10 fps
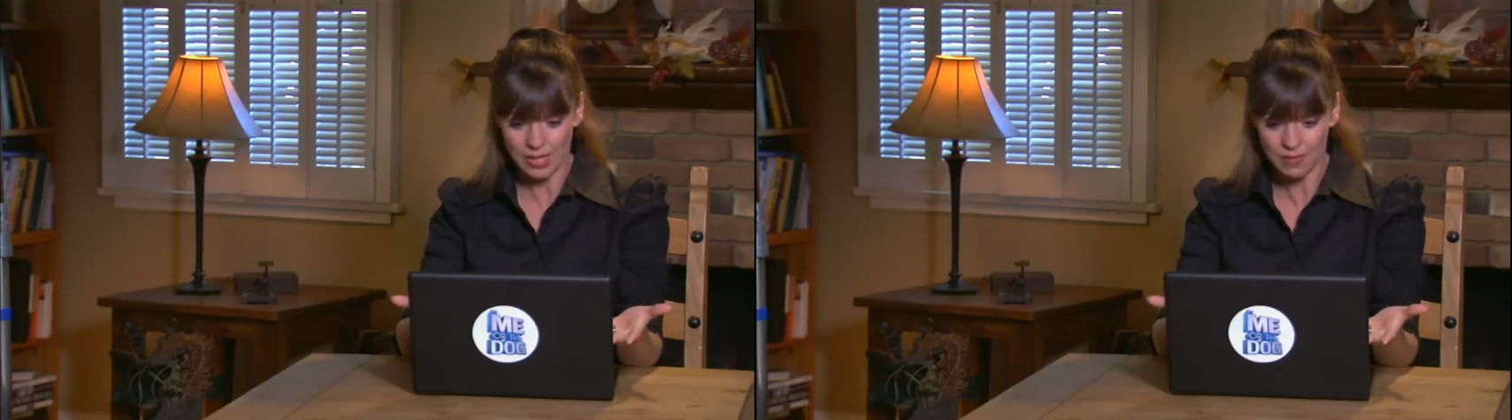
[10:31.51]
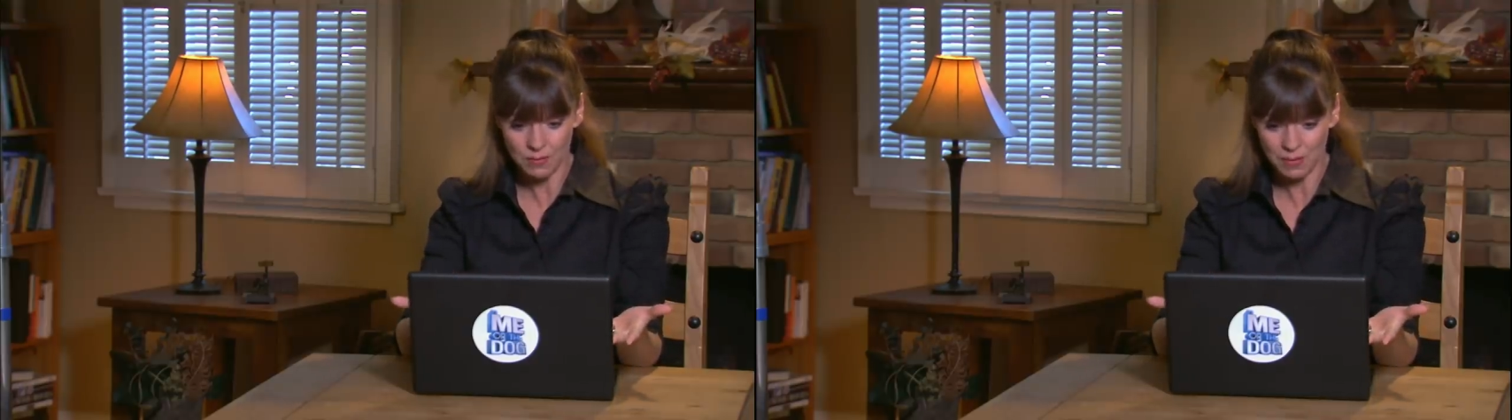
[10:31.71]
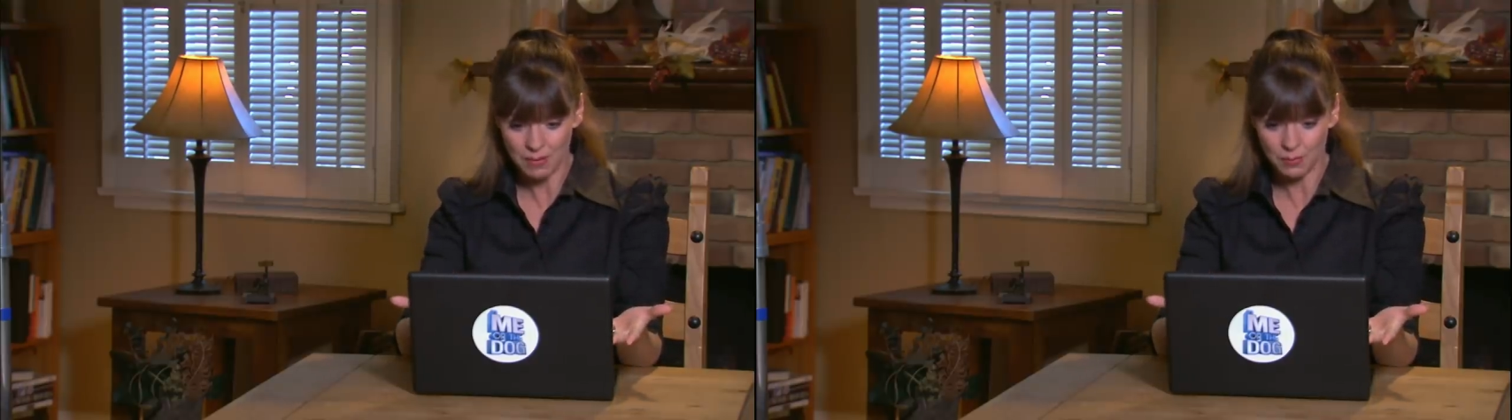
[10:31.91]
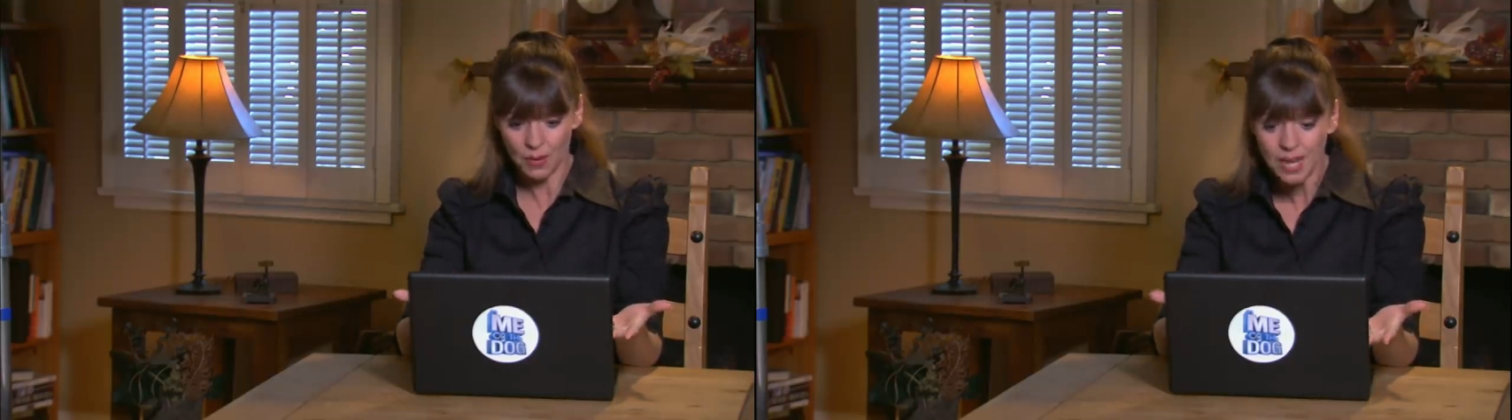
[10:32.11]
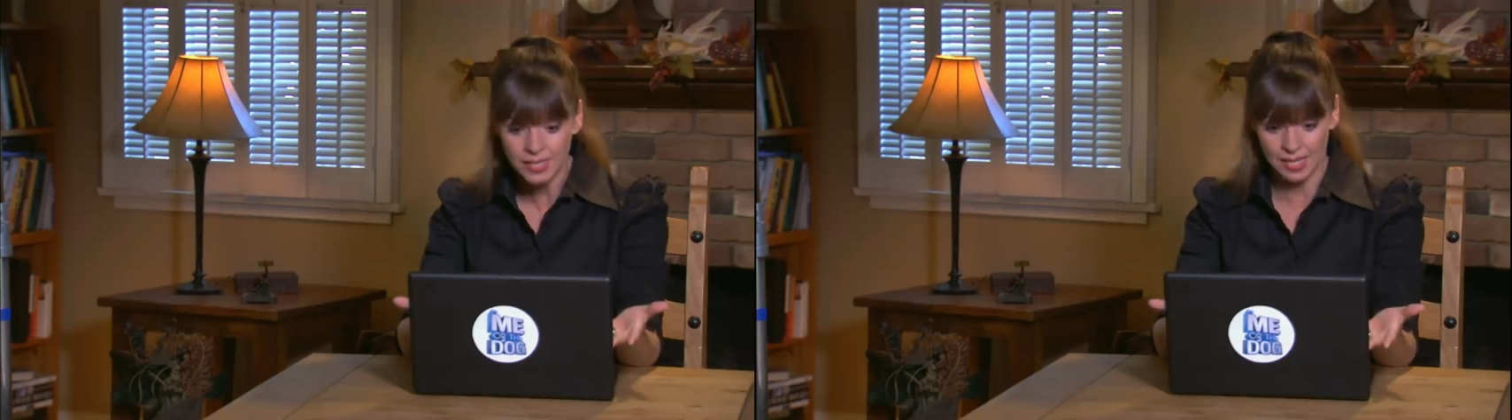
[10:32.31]
even being
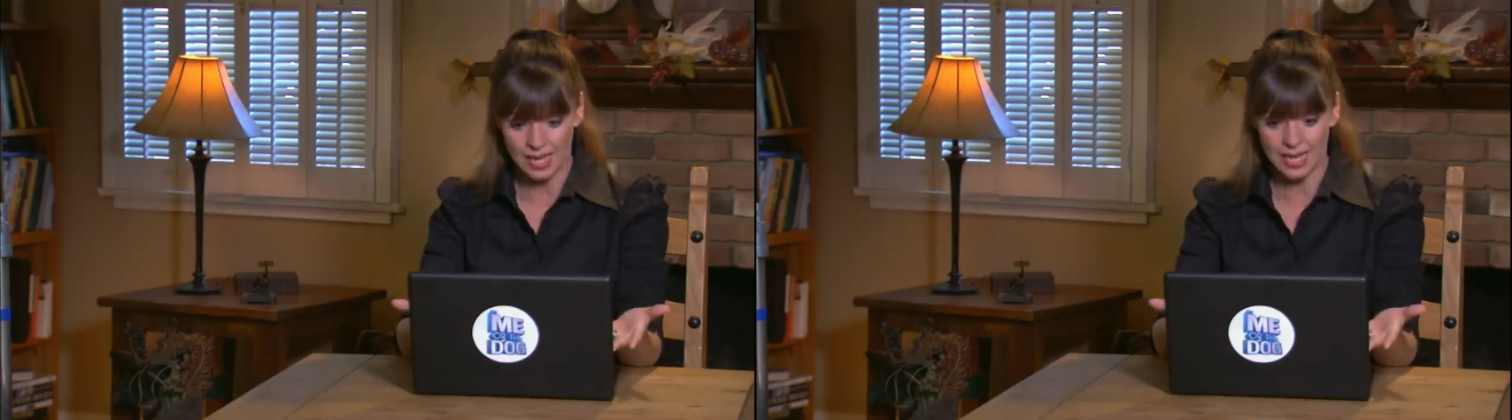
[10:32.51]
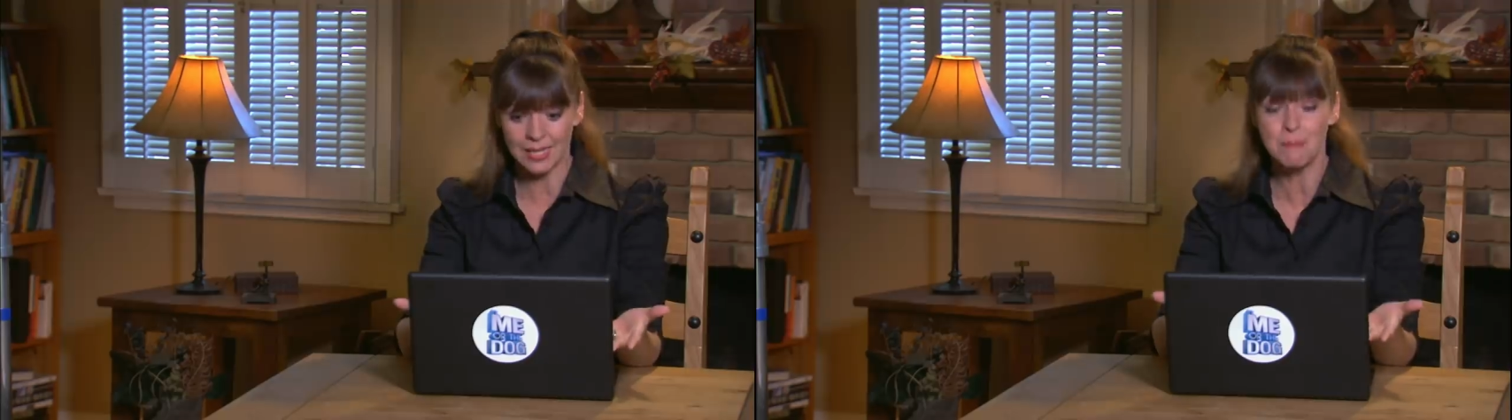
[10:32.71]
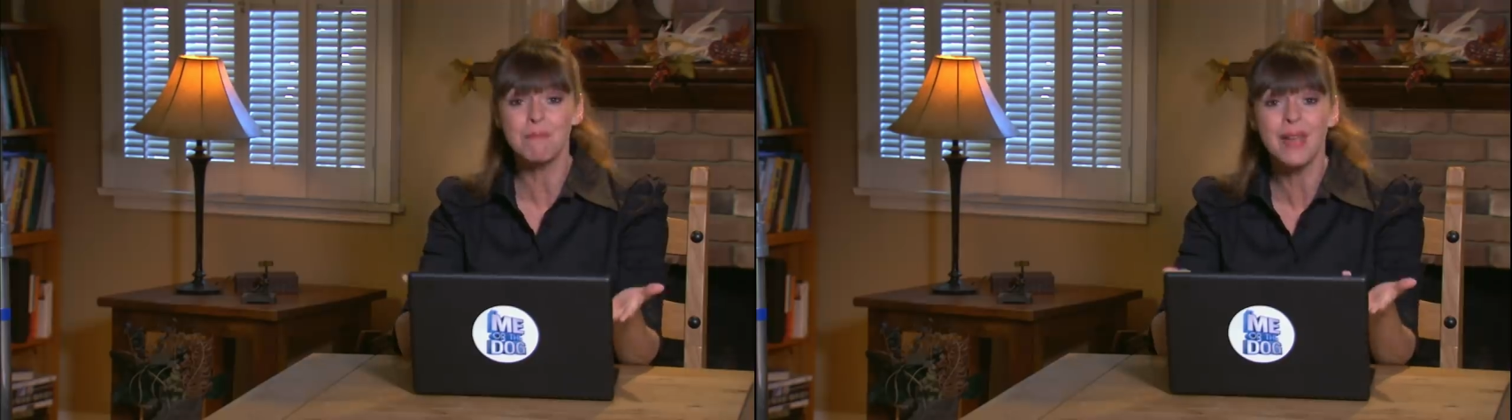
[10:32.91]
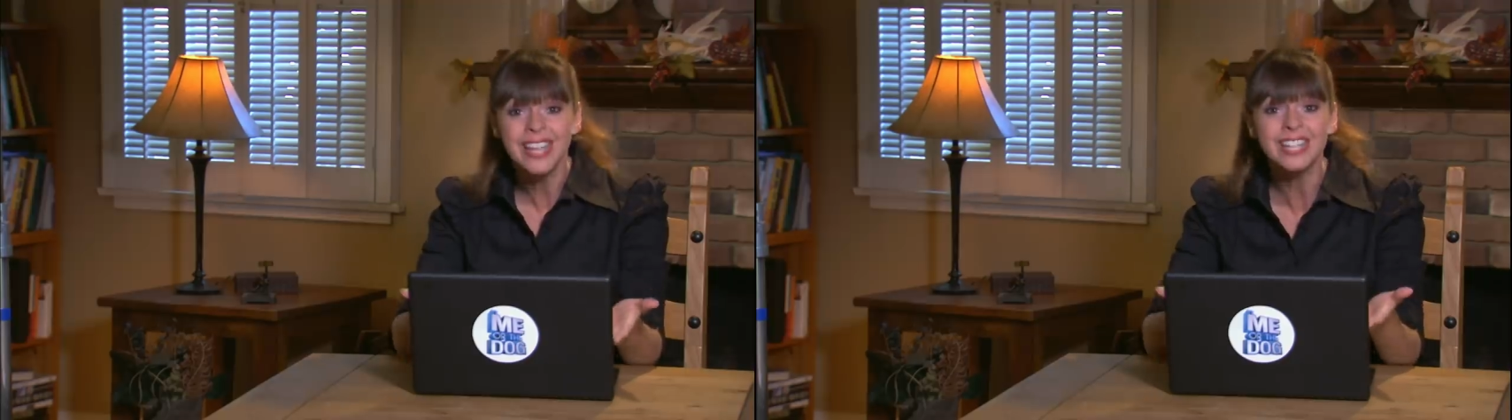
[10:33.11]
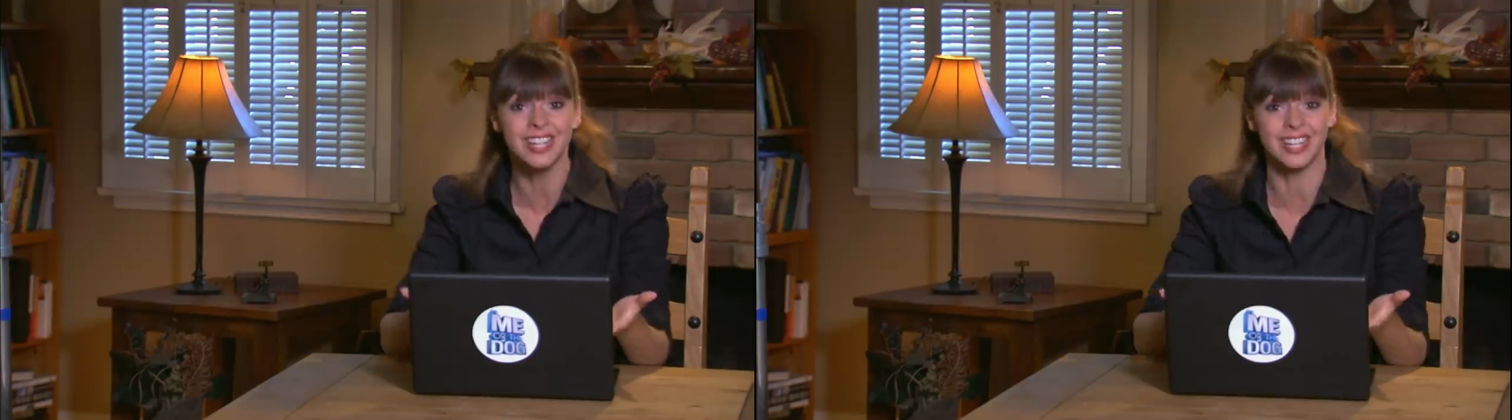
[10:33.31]
present is a
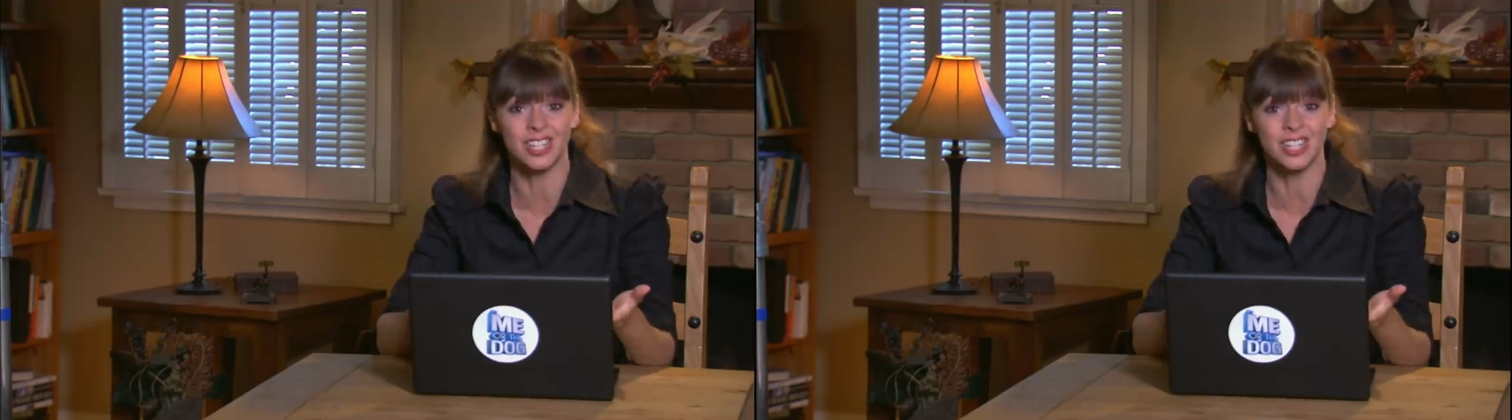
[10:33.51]
major